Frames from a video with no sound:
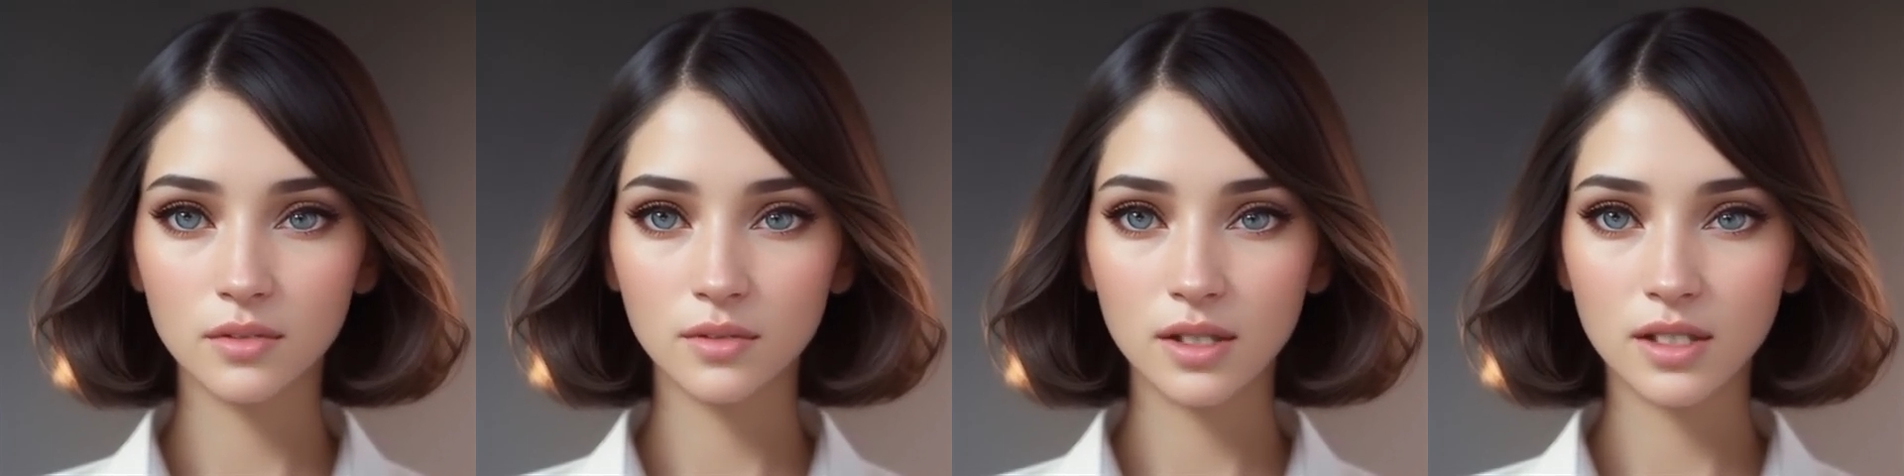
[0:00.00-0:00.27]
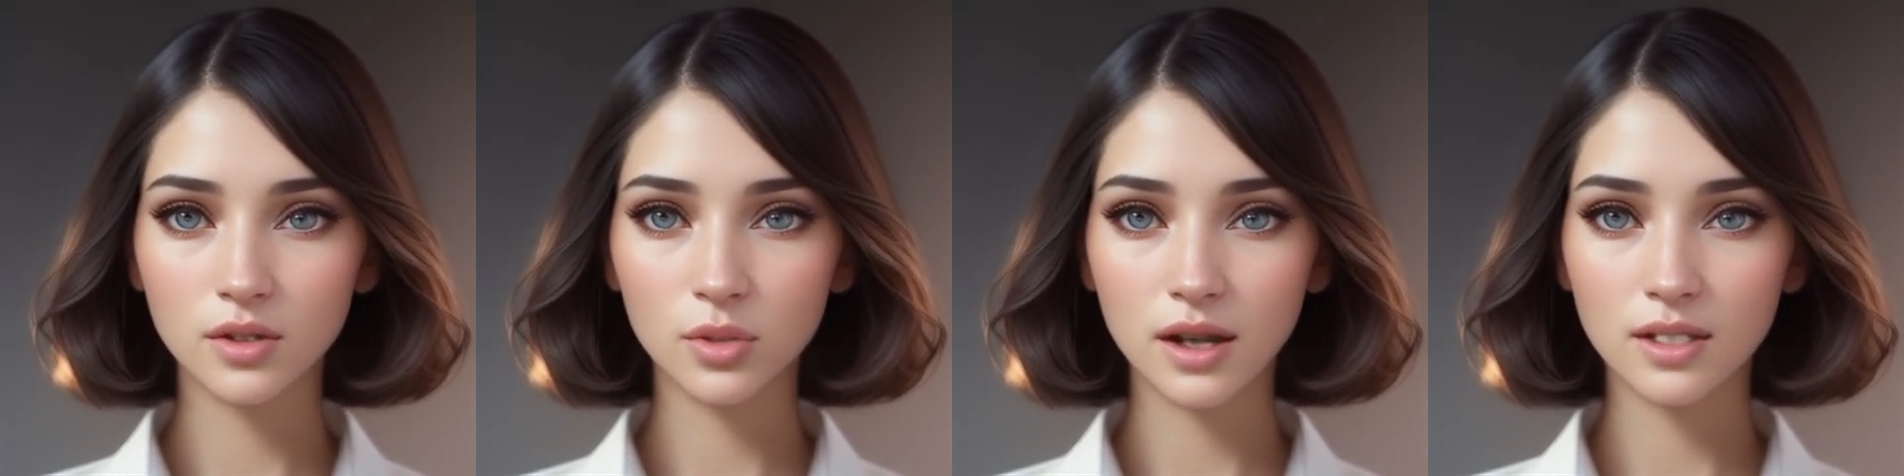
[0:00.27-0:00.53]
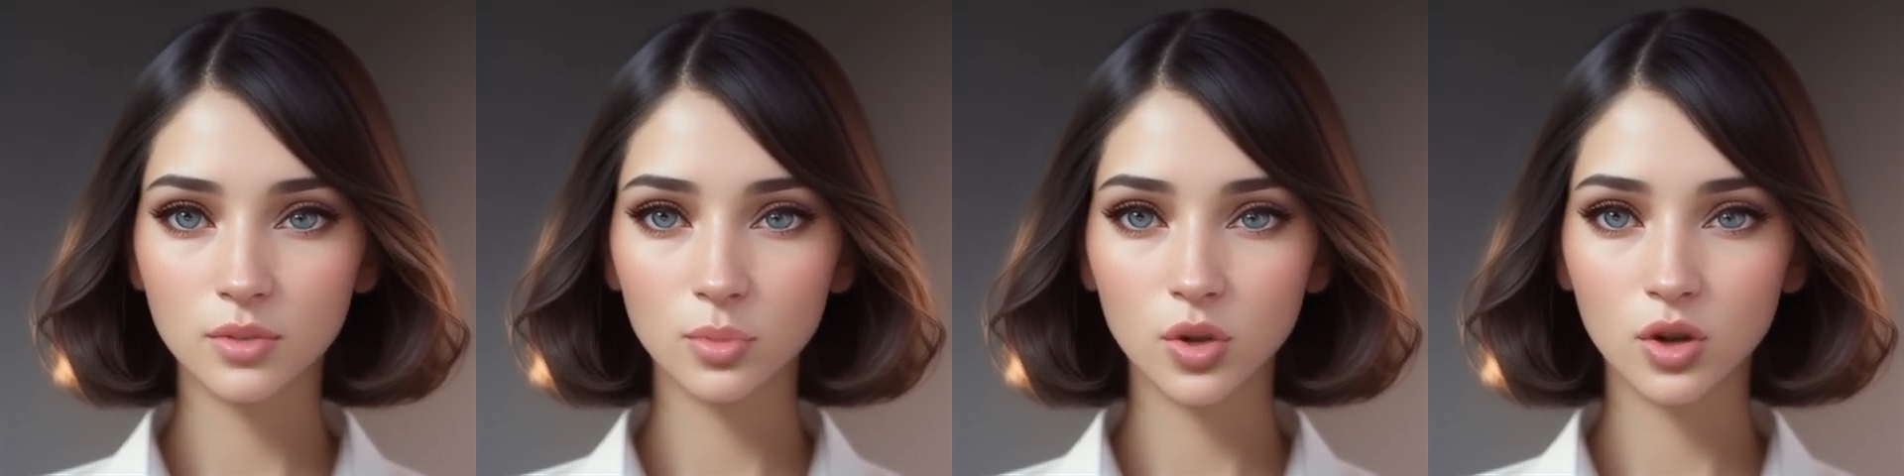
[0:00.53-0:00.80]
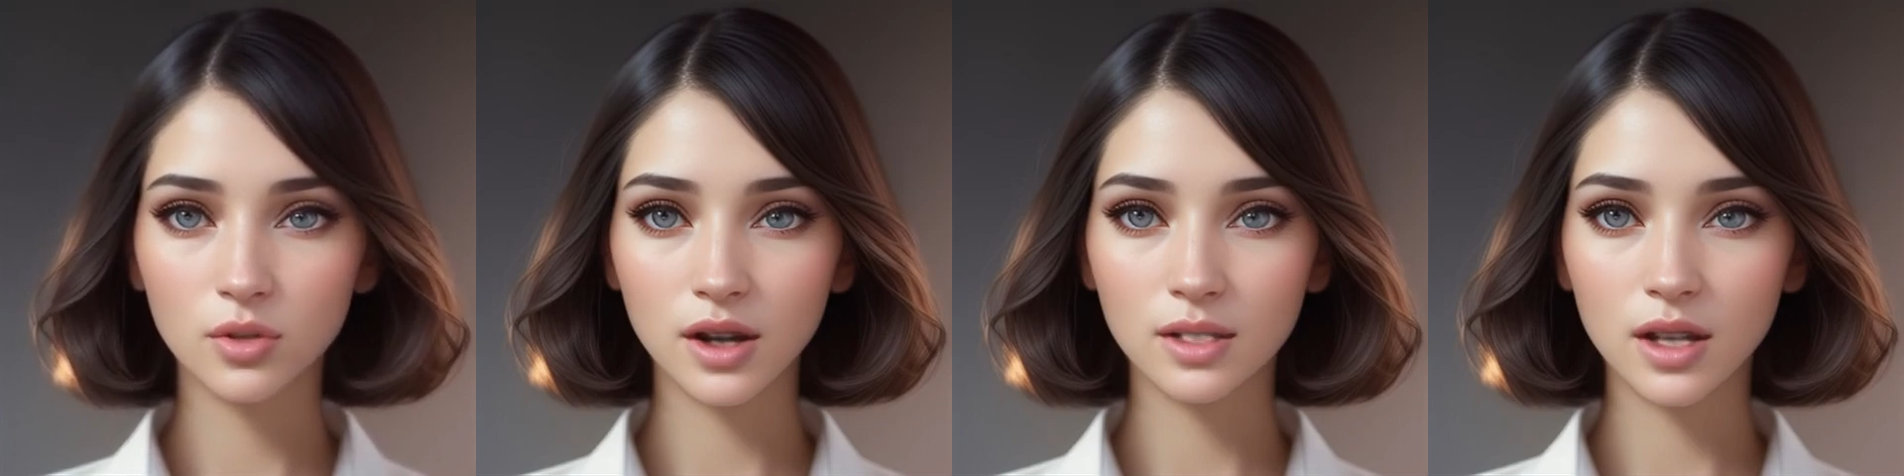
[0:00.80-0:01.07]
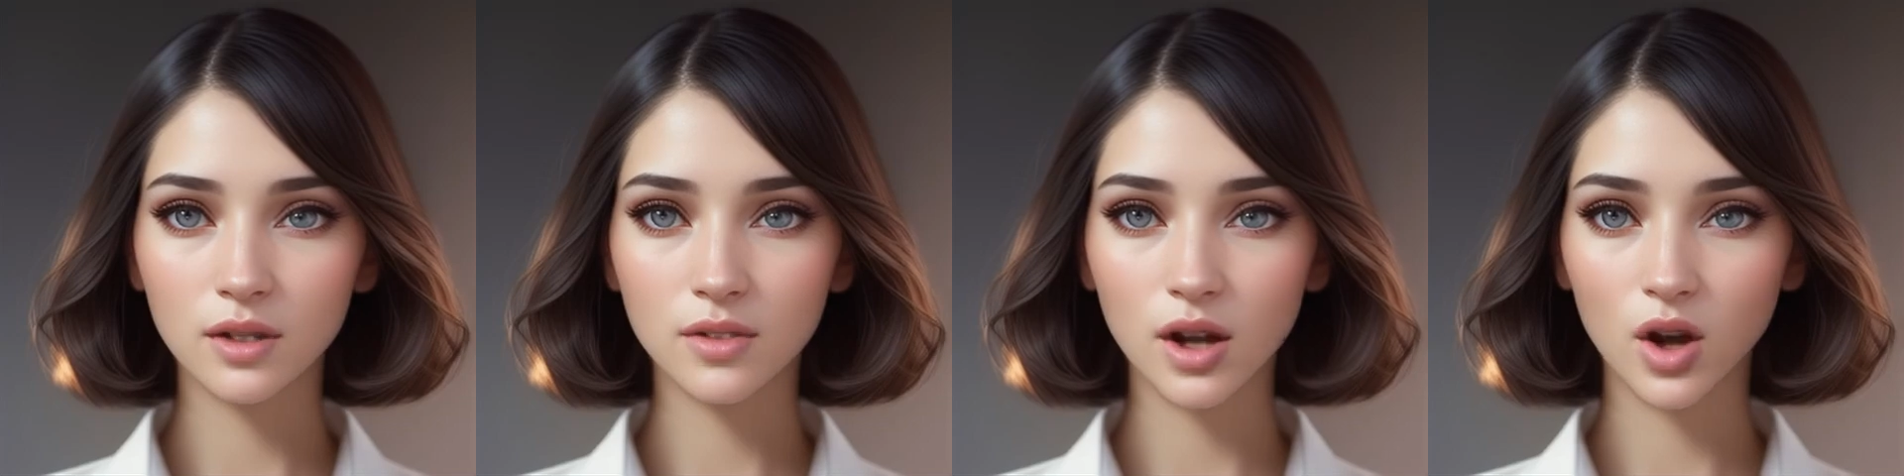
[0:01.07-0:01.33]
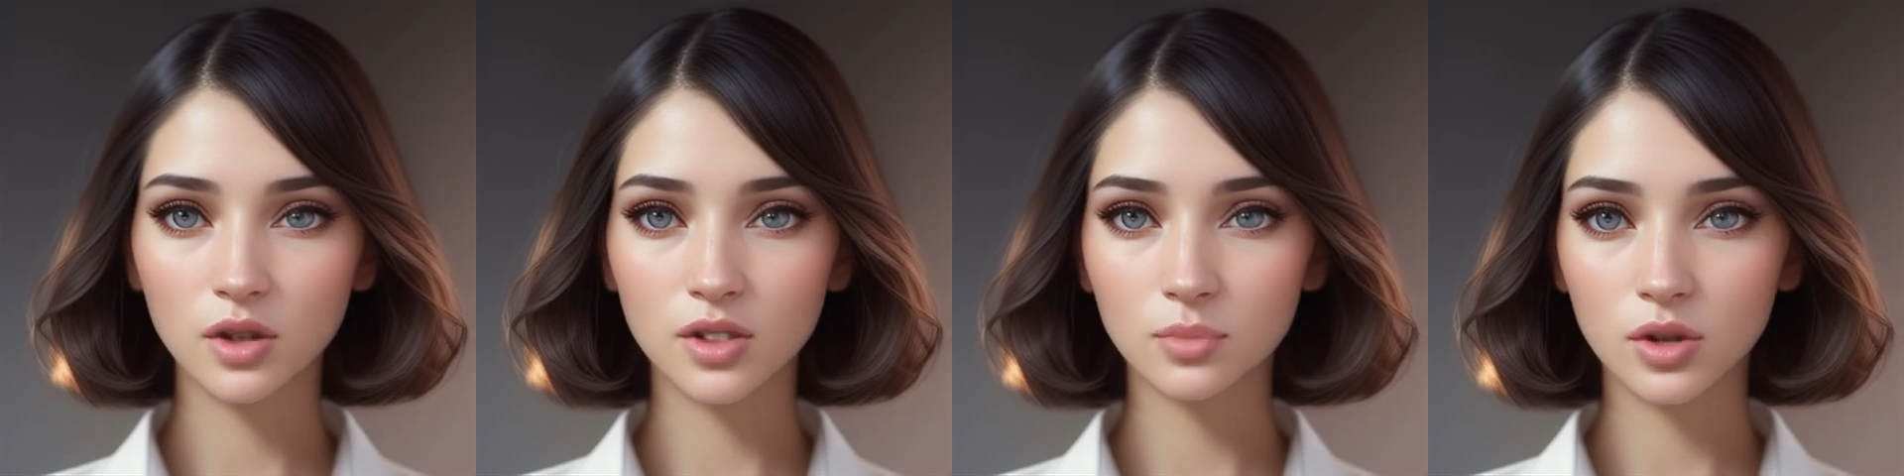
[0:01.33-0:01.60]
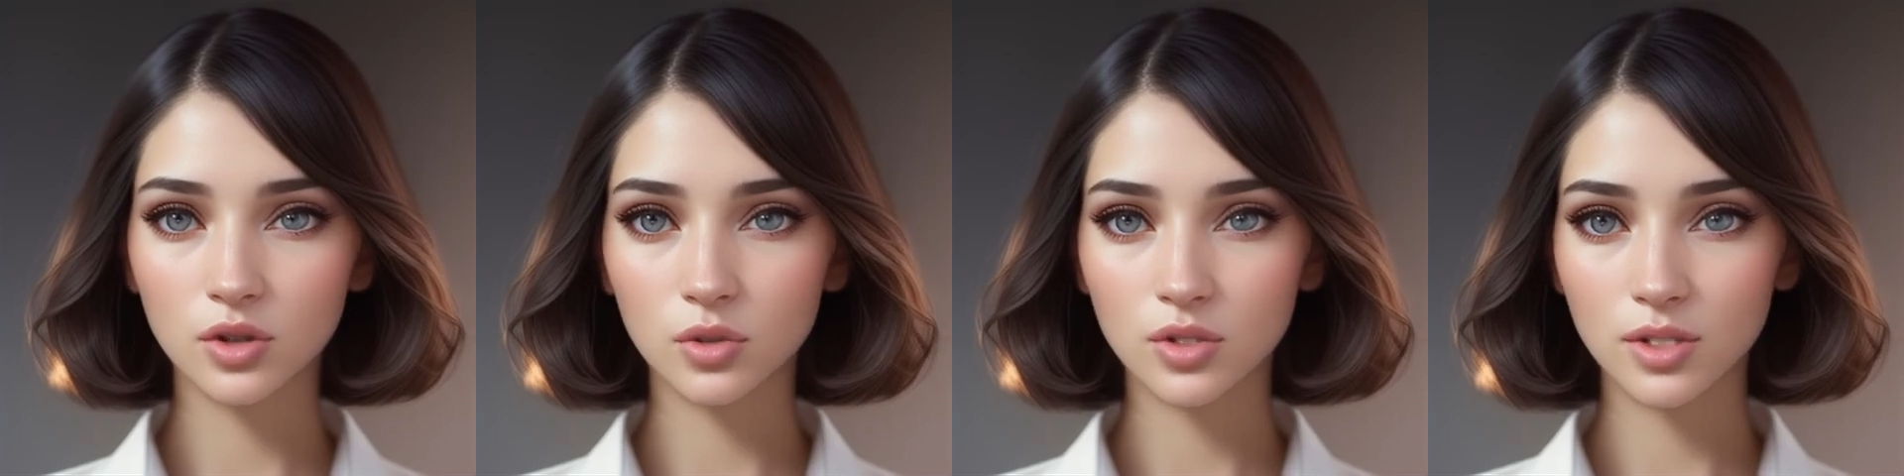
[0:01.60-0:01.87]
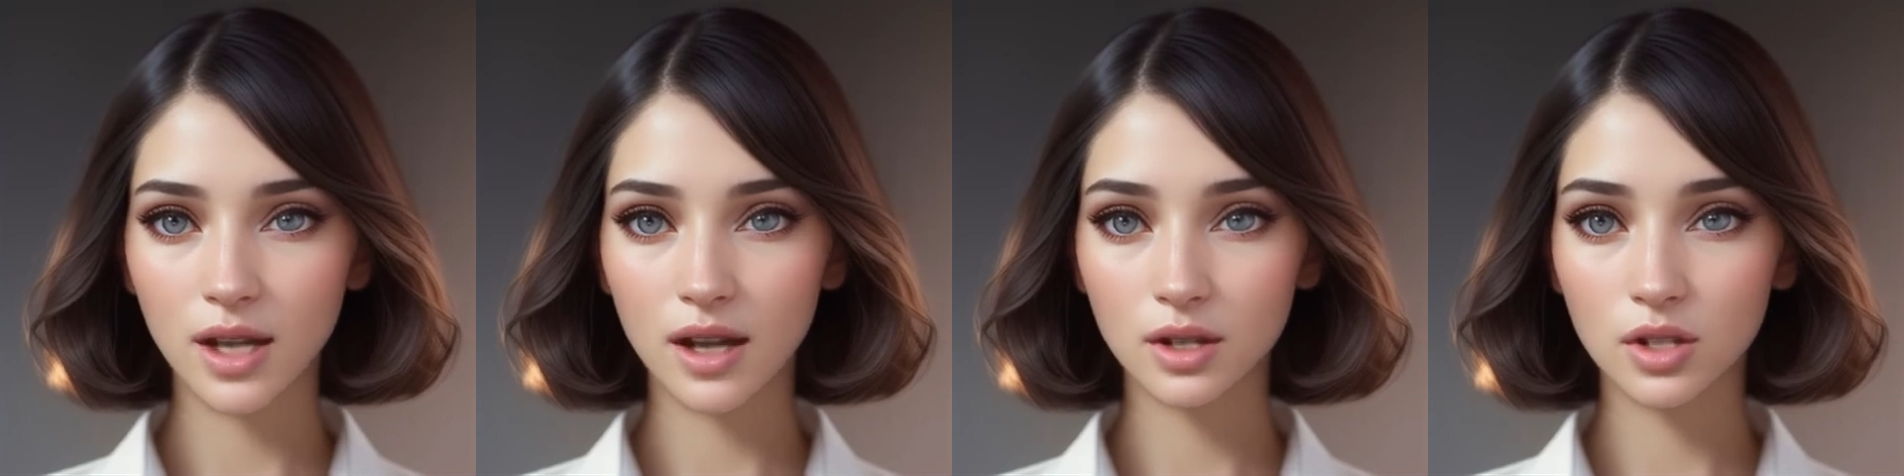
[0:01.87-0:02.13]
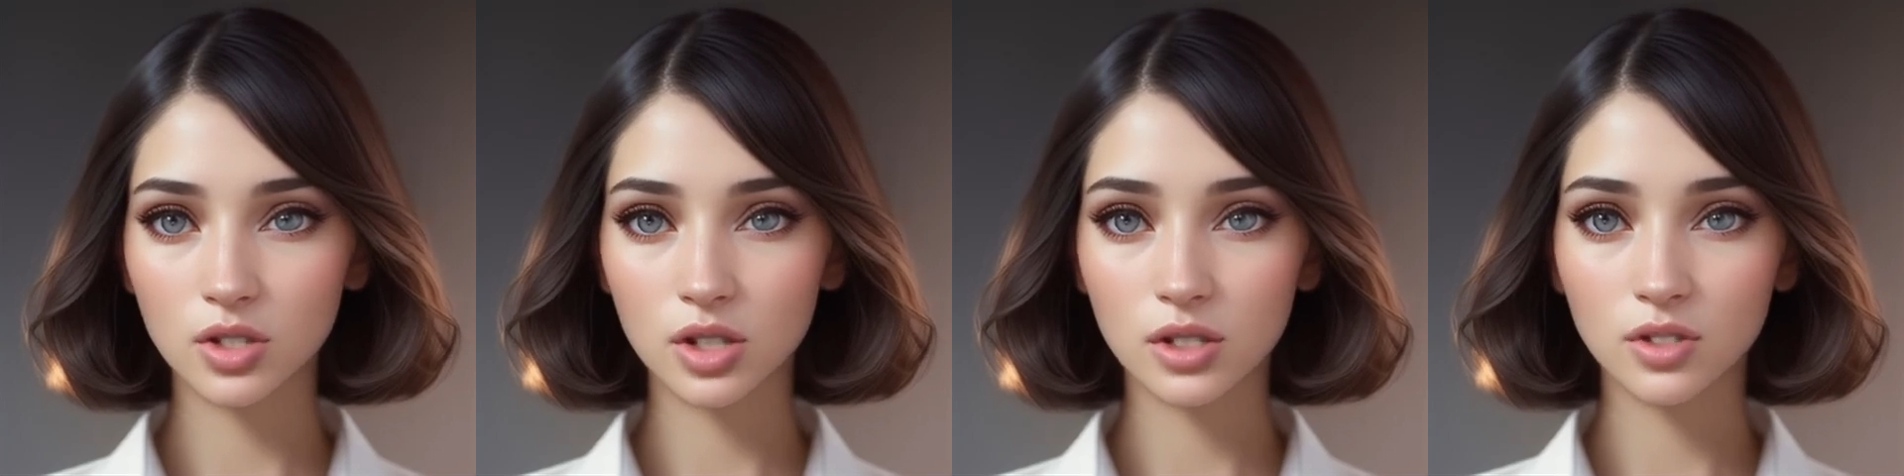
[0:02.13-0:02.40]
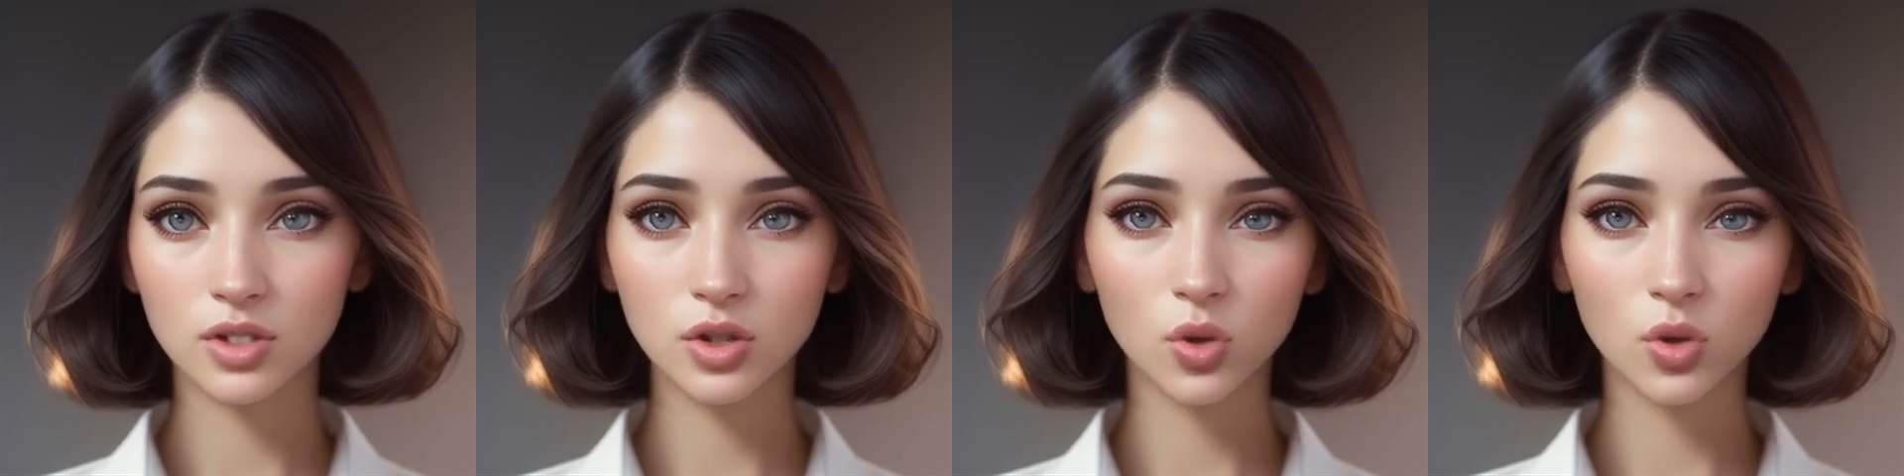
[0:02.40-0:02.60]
This means proving that the hospital's negligence